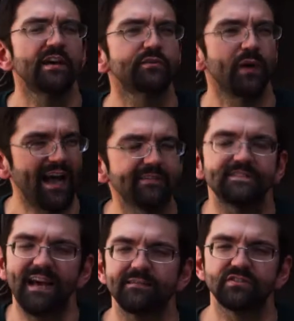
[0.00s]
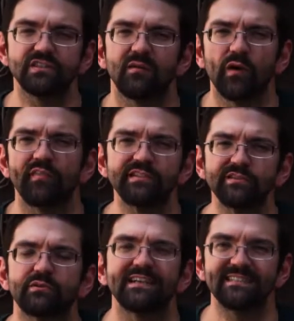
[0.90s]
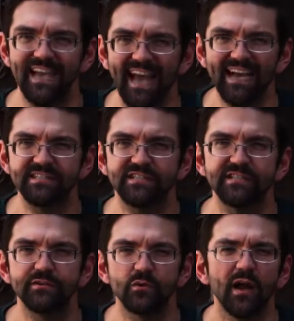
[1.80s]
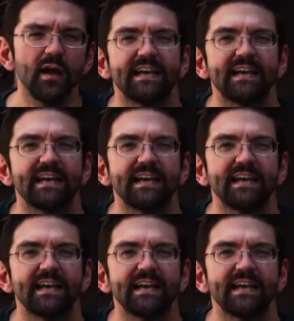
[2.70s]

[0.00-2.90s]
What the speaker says: You have to have someone that you can attach to.